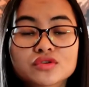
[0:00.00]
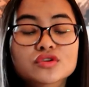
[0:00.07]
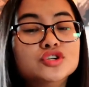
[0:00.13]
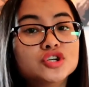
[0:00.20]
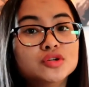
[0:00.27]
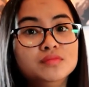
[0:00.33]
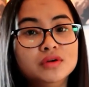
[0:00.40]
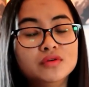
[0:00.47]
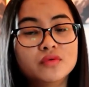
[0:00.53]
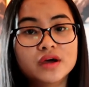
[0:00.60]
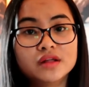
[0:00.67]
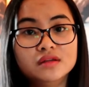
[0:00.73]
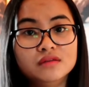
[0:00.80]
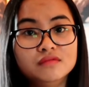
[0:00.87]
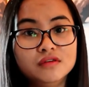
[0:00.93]
you should be
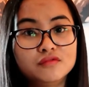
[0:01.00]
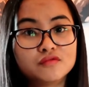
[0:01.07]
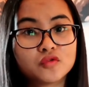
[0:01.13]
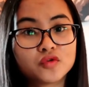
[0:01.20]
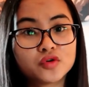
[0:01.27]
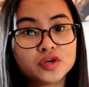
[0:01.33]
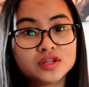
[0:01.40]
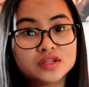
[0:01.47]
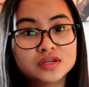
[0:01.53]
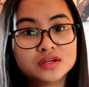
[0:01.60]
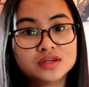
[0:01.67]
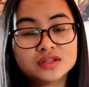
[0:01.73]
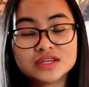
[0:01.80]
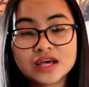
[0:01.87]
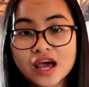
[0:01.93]
ready before
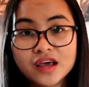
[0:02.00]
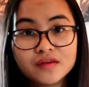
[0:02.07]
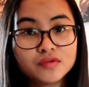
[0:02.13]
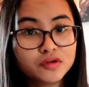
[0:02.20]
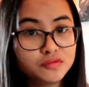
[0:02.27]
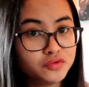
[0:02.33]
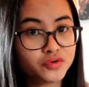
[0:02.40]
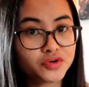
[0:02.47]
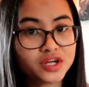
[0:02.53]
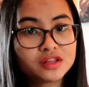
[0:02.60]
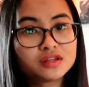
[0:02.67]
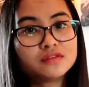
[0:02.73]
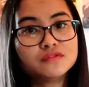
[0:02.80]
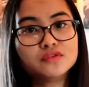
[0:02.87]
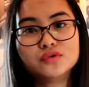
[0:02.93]
the time of your
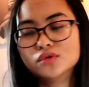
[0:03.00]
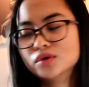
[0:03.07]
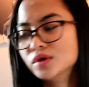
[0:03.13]
interview.